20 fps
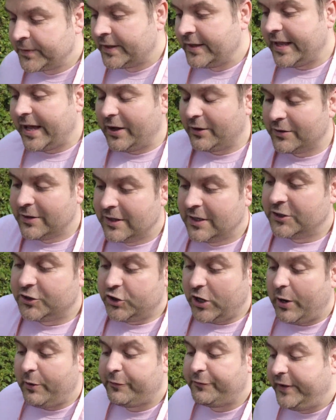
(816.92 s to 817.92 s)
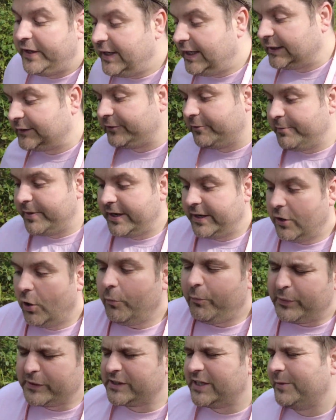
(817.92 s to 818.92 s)
Now, João Felix for me,
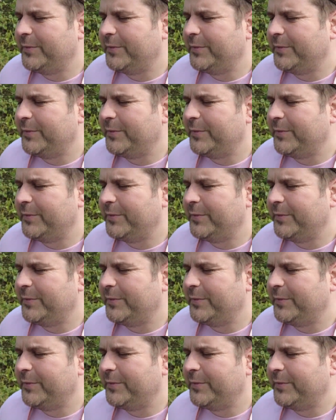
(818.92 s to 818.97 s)
obviously